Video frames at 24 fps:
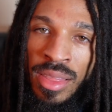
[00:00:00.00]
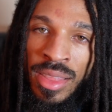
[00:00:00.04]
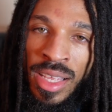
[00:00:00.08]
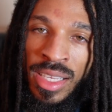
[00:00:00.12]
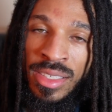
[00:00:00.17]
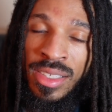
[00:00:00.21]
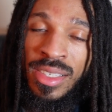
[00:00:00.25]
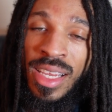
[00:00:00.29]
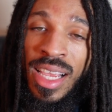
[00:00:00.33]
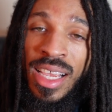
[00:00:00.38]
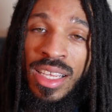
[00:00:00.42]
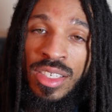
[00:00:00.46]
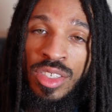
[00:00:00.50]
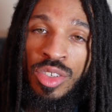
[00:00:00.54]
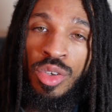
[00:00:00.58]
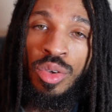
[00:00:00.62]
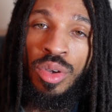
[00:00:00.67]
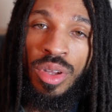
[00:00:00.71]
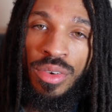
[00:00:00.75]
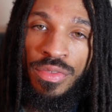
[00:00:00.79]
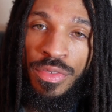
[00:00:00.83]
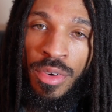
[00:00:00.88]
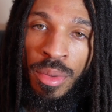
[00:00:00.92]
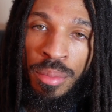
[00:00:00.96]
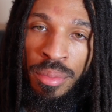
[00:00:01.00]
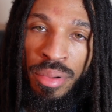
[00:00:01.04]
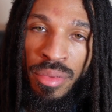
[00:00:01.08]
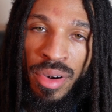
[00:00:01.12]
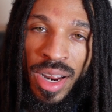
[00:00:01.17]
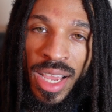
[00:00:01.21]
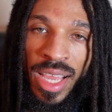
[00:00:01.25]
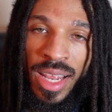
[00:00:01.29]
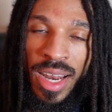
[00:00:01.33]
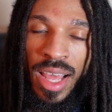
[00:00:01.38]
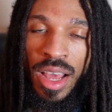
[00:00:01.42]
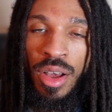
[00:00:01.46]
They say it's good for
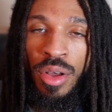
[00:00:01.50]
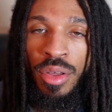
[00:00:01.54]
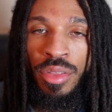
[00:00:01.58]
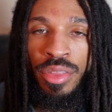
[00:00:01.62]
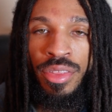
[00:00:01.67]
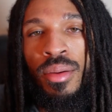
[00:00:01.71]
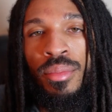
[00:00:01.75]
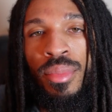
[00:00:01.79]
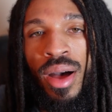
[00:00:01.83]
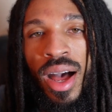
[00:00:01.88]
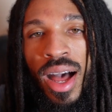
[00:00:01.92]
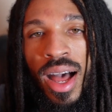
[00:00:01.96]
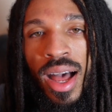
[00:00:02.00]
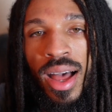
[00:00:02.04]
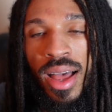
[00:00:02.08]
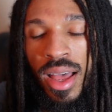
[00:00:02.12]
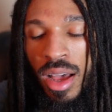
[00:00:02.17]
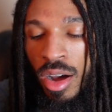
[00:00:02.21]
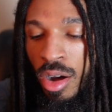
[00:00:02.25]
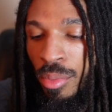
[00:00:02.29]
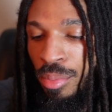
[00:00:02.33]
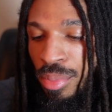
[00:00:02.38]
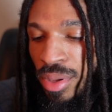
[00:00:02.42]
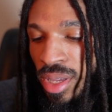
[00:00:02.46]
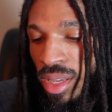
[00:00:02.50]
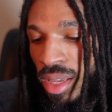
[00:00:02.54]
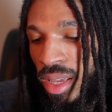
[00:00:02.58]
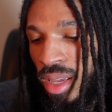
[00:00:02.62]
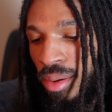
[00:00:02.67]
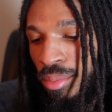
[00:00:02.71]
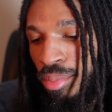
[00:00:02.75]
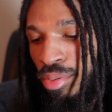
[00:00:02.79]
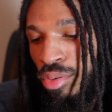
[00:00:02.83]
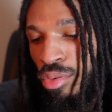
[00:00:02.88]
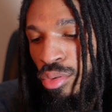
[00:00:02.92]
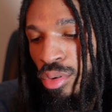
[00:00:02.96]
brain health by helping
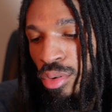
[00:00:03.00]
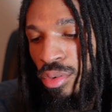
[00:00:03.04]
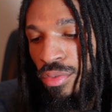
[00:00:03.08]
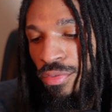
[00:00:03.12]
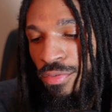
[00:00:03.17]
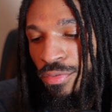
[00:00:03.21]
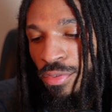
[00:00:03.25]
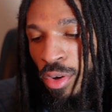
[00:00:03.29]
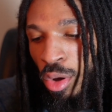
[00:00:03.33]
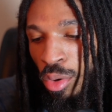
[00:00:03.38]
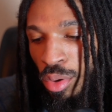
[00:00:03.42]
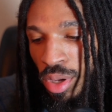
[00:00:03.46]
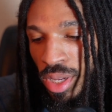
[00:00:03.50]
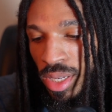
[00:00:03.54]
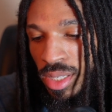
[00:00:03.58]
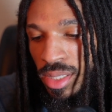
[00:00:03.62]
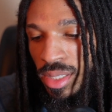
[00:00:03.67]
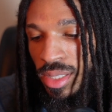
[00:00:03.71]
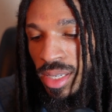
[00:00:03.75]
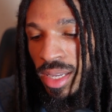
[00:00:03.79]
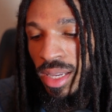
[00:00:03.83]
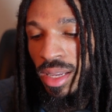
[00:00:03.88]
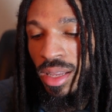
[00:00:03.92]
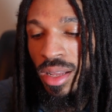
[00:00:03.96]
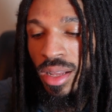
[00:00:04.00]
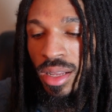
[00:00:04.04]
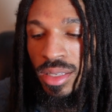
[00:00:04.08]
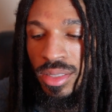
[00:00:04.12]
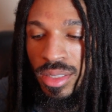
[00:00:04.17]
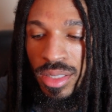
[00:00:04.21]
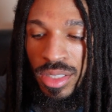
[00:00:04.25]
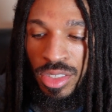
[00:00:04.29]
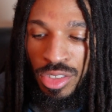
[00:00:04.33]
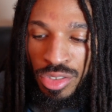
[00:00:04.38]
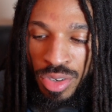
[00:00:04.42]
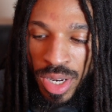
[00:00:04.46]
improve focus and
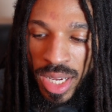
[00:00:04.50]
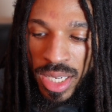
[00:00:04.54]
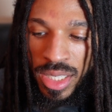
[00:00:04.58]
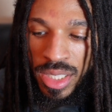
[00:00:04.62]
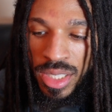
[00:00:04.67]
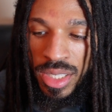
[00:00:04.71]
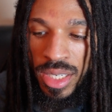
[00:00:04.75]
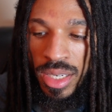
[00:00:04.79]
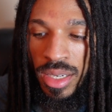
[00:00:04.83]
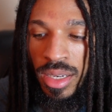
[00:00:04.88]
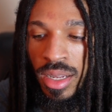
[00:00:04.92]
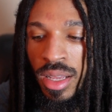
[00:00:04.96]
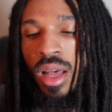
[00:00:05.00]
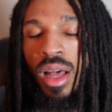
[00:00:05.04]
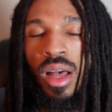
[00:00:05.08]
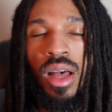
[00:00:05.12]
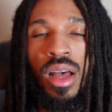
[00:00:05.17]
concentration,